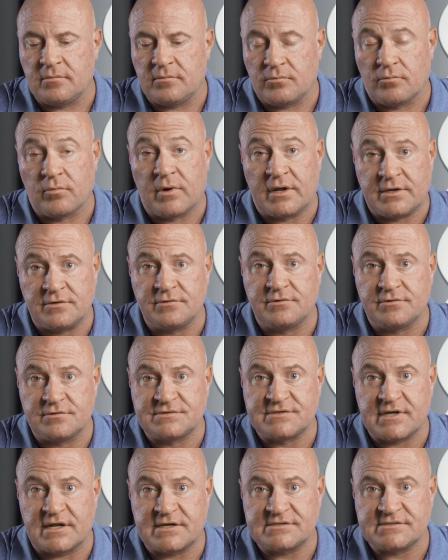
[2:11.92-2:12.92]
when you do
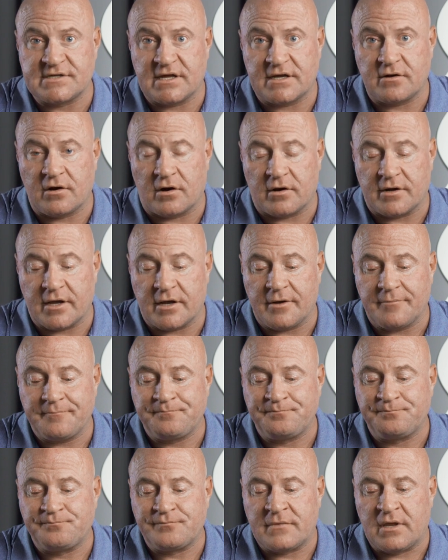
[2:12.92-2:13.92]
steady state cardio
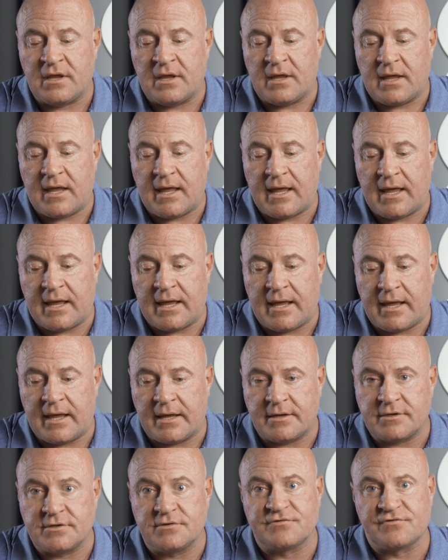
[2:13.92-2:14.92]

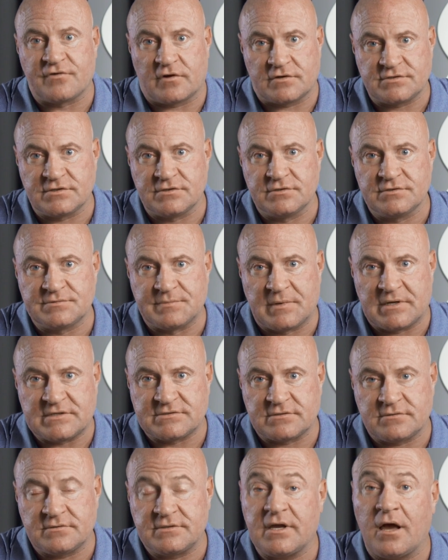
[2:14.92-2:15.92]
and you start to lose
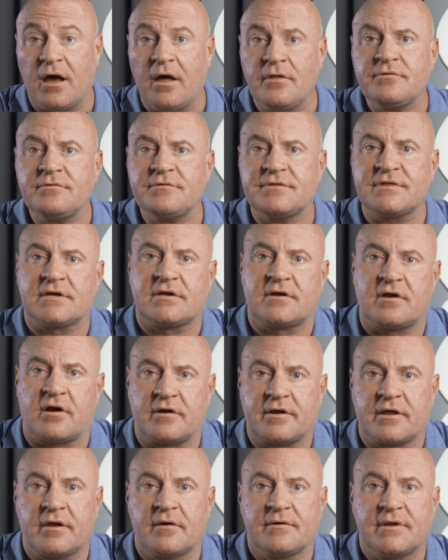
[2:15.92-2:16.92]
muscle. The other thing
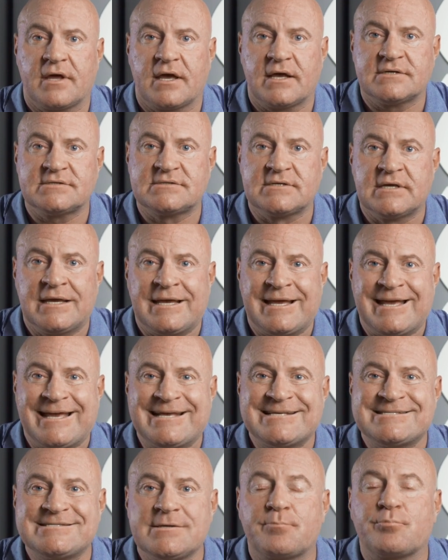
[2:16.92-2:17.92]
cardio does
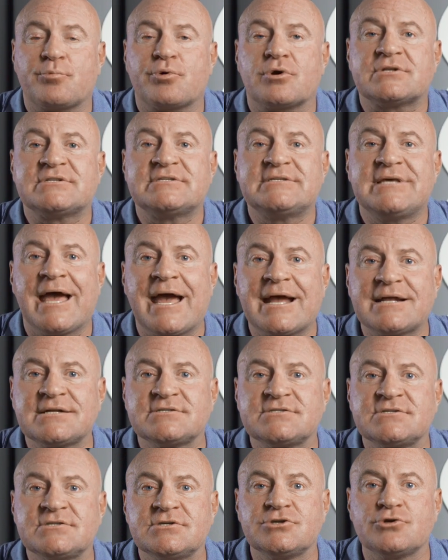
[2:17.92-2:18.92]
is it
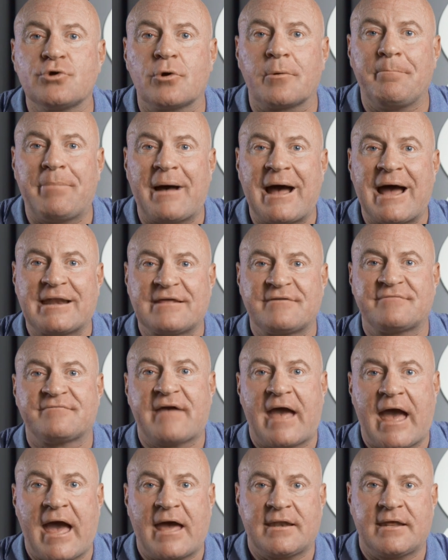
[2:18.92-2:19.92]
protects your body
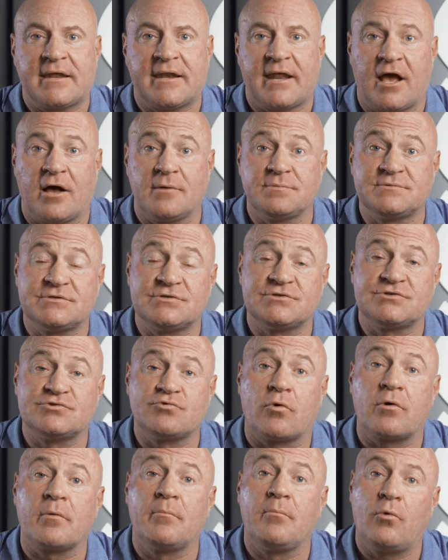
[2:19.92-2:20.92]
fat and helps you
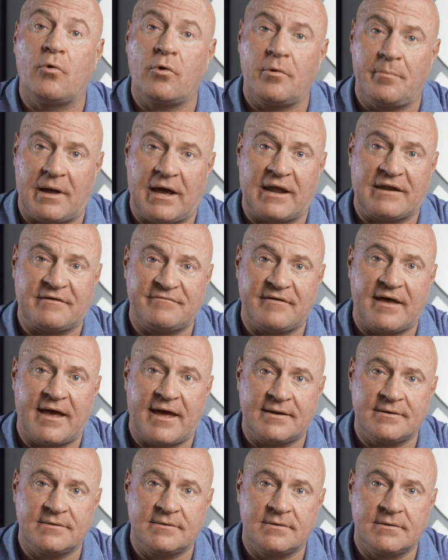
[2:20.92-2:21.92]
store more body fat.